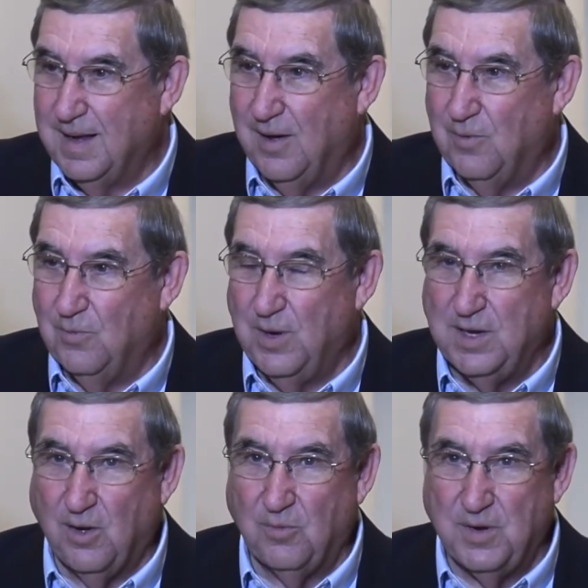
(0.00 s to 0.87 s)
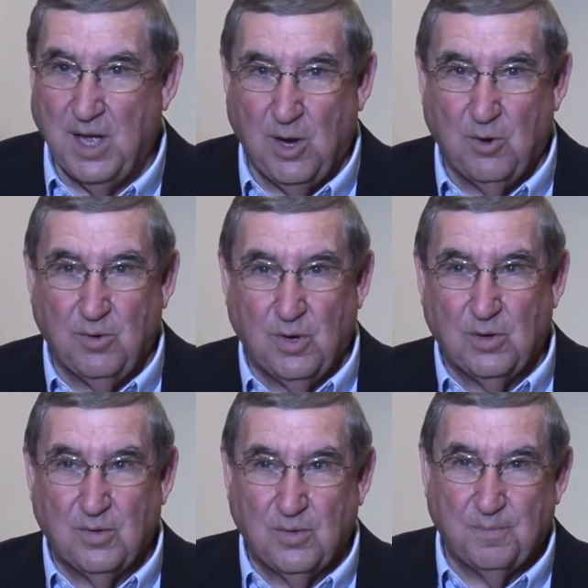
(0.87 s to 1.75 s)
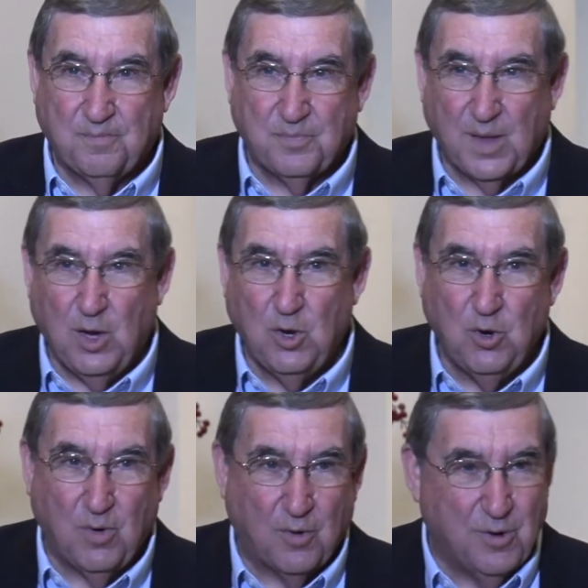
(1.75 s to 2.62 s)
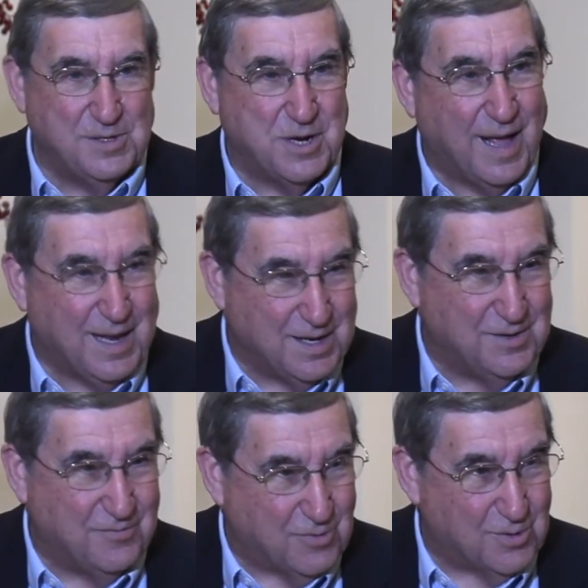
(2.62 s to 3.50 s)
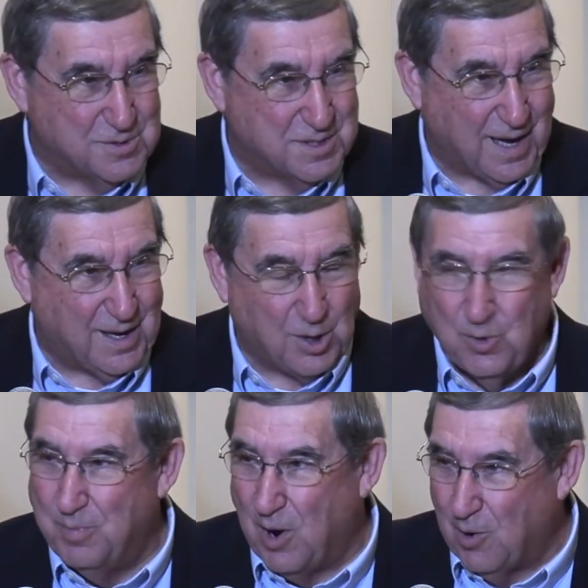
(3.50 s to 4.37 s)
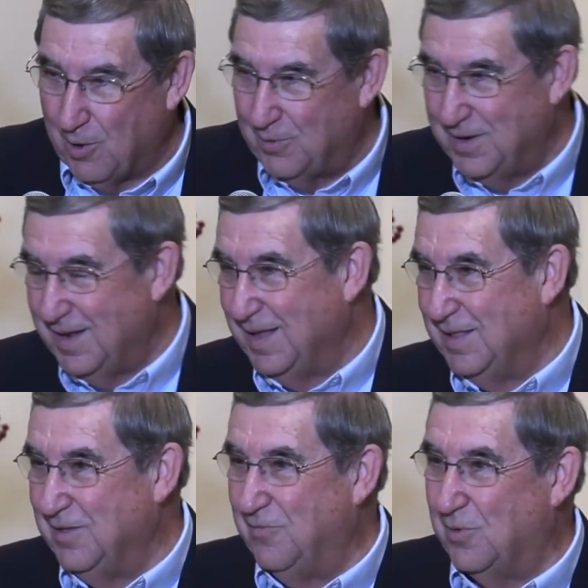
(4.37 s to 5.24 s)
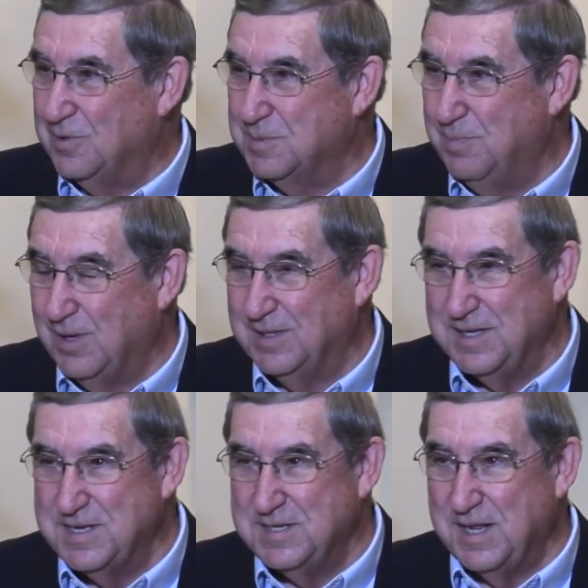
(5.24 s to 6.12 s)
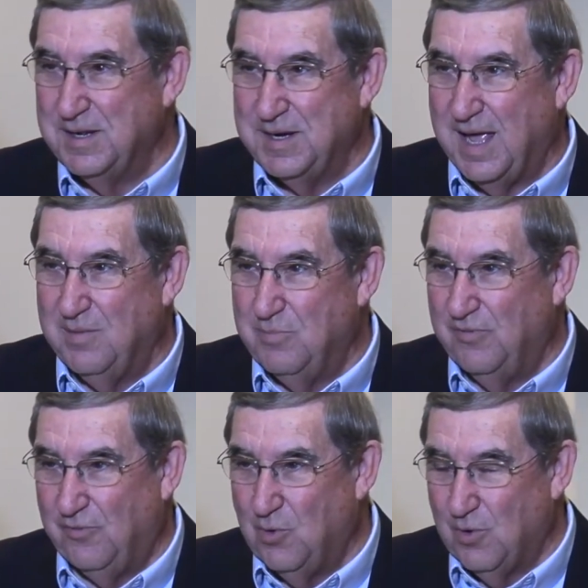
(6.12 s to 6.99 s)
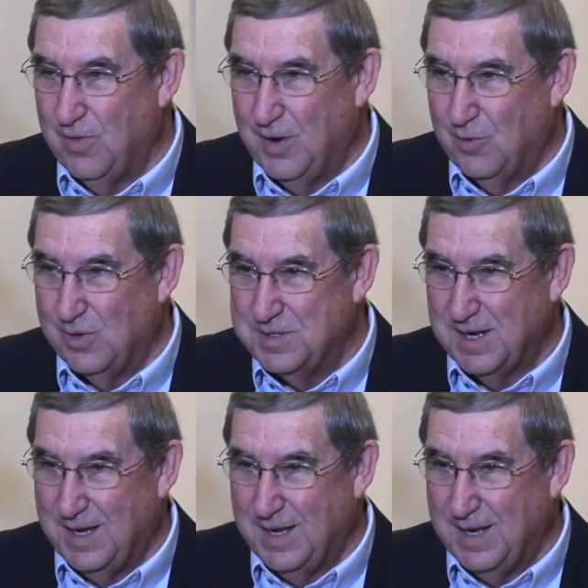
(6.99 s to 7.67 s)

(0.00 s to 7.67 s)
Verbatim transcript: Now, we don't know who originated the verse and who borrowed the verse, but this is in a day before there was